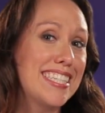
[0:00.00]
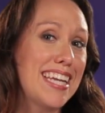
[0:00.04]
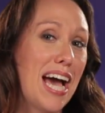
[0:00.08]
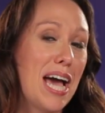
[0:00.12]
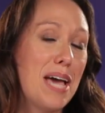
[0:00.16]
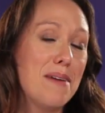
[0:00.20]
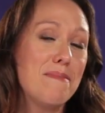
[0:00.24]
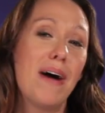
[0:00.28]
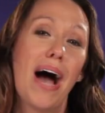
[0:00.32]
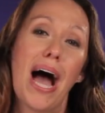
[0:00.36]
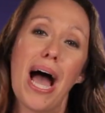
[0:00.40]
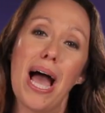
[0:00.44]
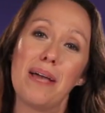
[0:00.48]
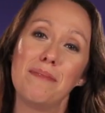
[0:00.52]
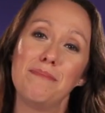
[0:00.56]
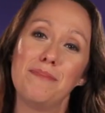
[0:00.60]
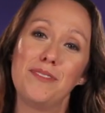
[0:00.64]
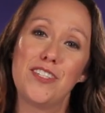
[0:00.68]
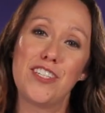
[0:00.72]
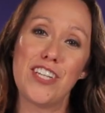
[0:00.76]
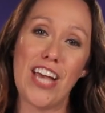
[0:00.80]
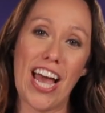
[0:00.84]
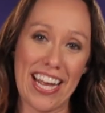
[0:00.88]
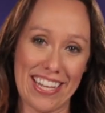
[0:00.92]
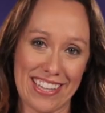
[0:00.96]
time, I'm
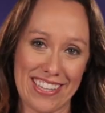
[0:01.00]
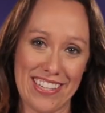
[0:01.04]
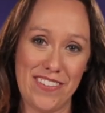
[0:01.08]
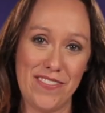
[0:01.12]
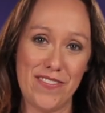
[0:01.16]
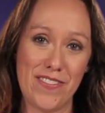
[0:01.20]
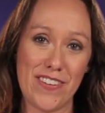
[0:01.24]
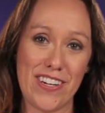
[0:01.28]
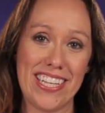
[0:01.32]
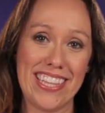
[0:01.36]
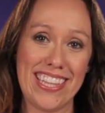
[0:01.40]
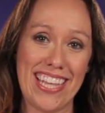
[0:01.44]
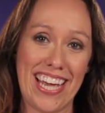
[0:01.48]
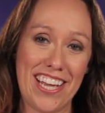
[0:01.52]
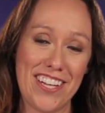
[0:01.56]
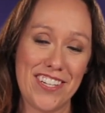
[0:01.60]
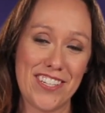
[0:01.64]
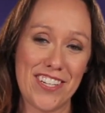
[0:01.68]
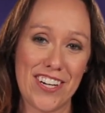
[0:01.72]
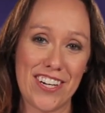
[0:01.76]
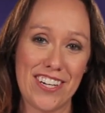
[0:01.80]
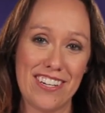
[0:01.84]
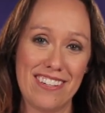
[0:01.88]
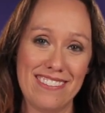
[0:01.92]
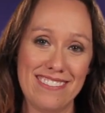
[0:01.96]
Jaclyn
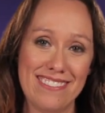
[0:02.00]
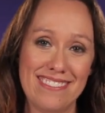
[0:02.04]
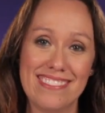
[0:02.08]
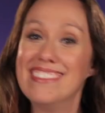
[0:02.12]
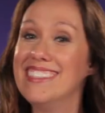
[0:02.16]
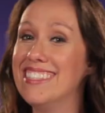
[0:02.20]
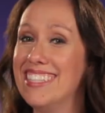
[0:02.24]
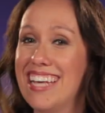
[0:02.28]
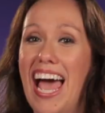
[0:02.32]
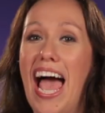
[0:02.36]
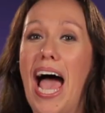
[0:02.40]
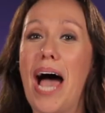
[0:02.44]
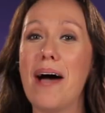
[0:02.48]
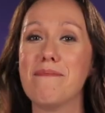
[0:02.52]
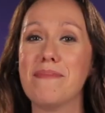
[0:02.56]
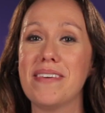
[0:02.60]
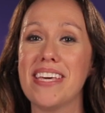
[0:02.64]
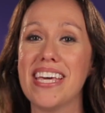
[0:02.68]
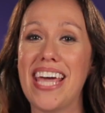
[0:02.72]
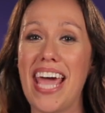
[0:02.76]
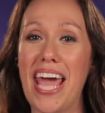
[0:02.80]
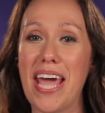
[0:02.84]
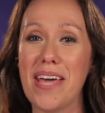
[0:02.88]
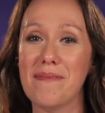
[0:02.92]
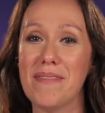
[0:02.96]
Friedlander. Happy
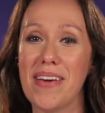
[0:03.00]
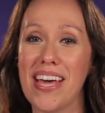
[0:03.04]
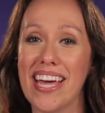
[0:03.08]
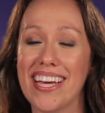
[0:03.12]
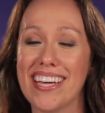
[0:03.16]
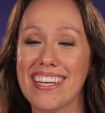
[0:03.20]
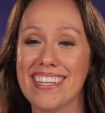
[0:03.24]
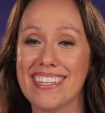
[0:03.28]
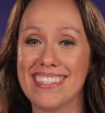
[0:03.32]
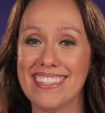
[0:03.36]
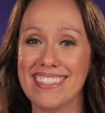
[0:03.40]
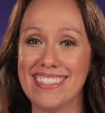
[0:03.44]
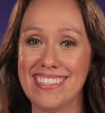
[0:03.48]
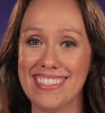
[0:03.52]
gaming.